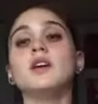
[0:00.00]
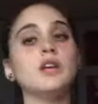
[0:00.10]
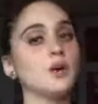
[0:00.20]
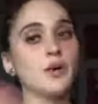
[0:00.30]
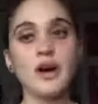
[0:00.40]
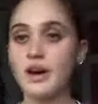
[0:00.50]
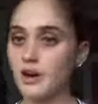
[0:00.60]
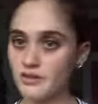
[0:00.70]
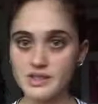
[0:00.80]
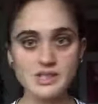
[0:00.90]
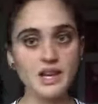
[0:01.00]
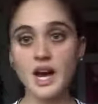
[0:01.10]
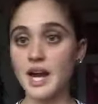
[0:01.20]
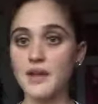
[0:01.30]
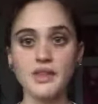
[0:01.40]
you know, obviously
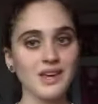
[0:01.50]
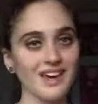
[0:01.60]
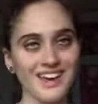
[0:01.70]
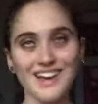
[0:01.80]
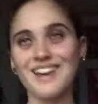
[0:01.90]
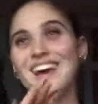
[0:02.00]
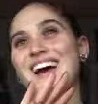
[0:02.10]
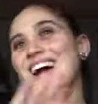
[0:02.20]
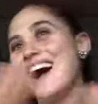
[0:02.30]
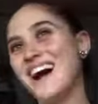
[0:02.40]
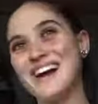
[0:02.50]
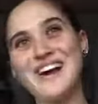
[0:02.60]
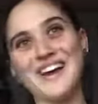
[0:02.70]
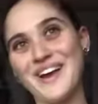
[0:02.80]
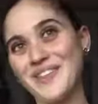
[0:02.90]
cut out the cake,
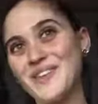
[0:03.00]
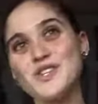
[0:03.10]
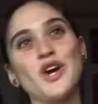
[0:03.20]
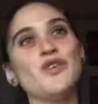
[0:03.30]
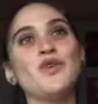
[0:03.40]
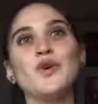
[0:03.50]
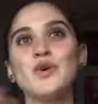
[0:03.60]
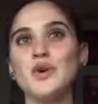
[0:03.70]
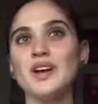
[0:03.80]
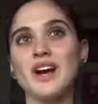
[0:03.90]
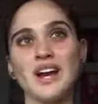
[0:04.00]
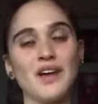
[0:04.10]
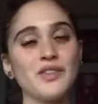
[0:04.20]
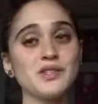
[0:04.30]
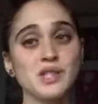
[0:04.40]
cut out the junk food, cut
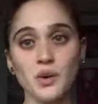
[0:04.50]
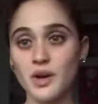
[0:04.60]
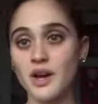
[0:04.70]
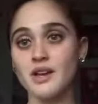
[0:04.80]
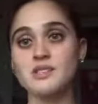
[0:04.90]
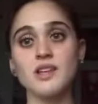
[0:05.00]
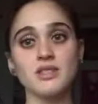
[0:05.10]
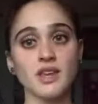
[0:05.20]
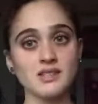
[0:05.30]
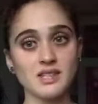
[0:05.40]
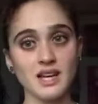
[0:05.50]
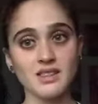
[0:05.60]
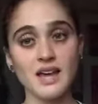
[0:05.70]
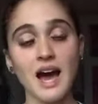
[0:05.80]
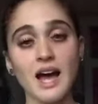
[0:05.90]
out the sodas and things
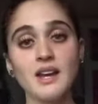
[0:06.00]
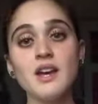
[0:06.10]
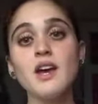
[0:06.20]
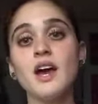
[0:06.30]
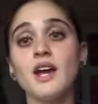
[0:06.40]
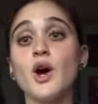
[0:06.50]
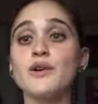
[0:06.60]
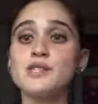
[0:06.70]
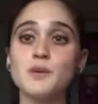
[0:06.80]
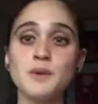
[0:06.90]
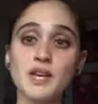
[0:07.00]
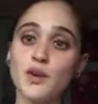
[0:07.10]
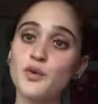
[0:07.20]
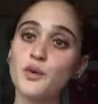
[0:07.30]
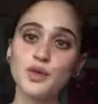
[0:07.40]
like that, and also be
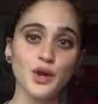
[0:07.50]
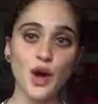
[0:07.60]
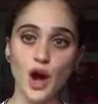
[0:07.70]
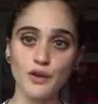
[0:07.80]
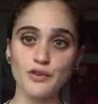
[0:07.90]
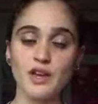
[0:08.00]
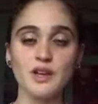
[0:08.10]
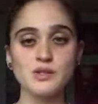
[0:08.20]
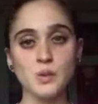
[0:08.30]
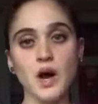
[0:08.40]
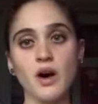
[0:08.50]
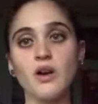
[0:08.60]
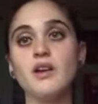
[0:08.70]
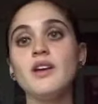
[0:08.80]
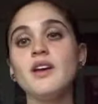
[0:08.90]
careful with your coffee as well,